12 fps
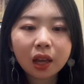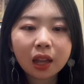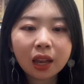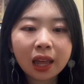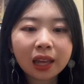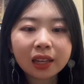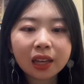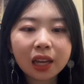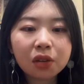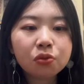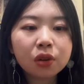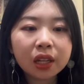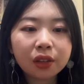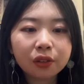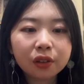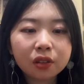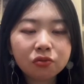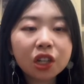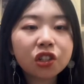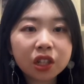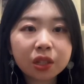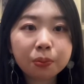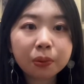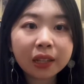like a really
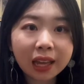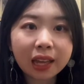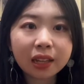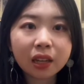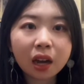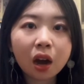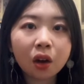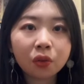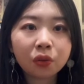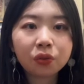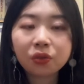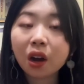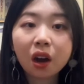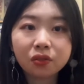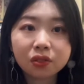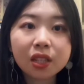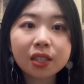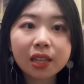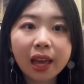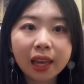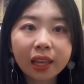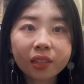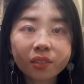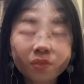rigid plan of the day.